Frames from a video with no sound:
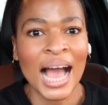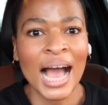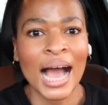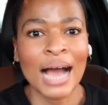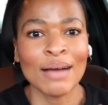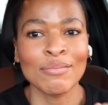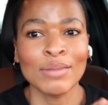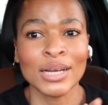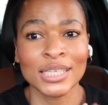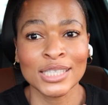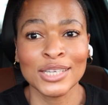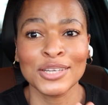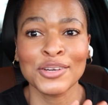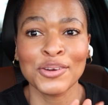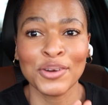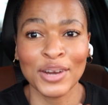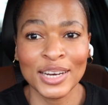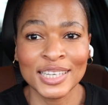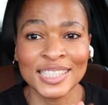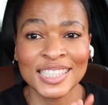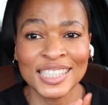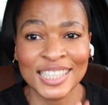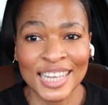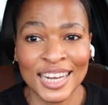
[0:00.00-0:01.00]
I'm actually
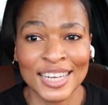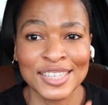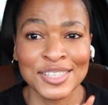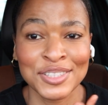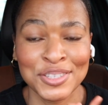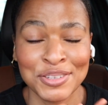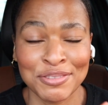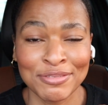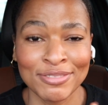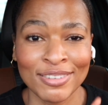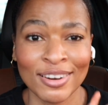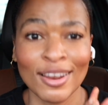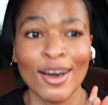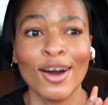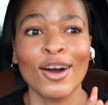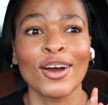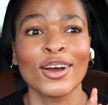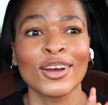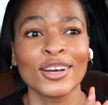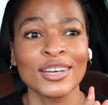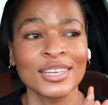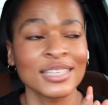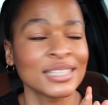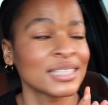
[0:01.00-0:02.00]
quite shy to
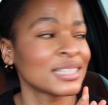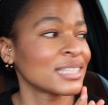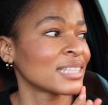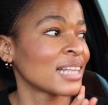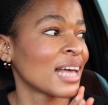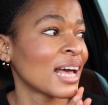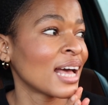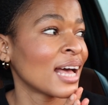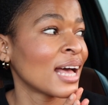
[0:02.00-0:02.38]
vlog because